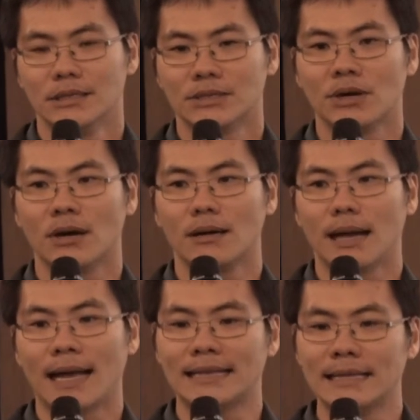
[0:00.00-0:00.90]
So
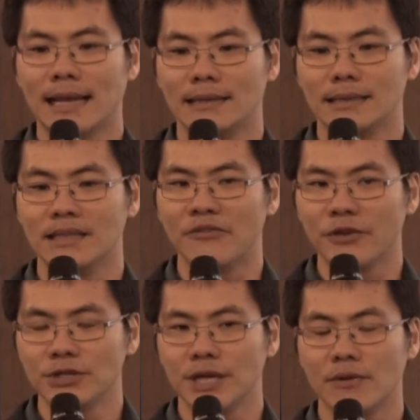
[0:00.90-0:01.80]
I think that in the
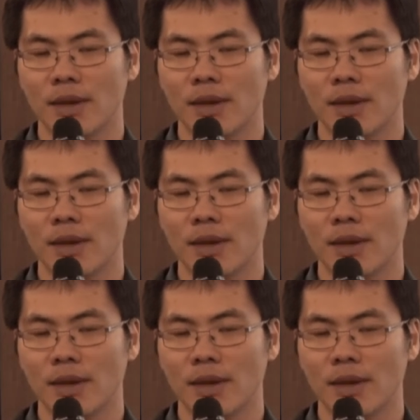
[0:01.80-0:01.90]
future,